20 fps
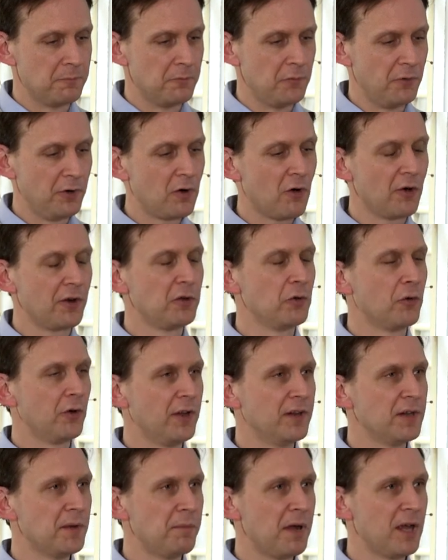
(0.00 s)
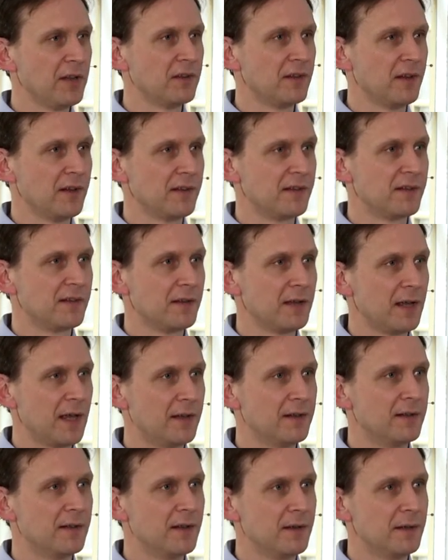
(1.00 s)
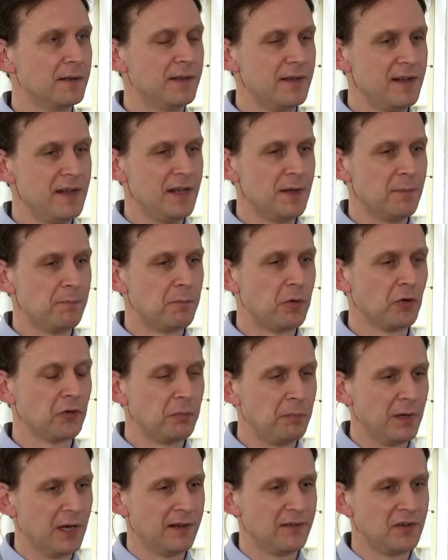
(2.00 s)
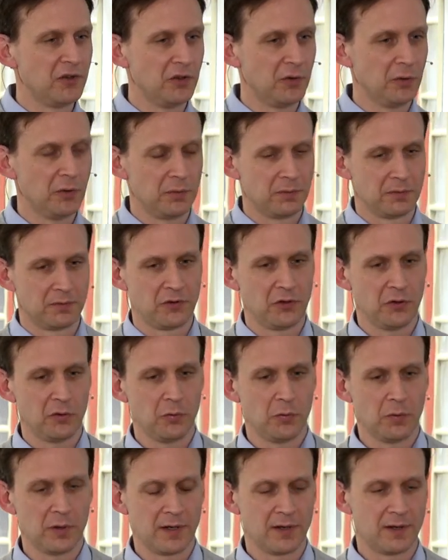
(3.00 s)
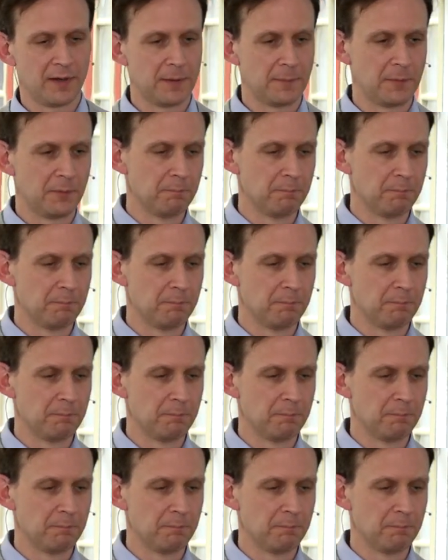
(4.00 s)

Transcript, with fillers: regarding your independence and the possibility to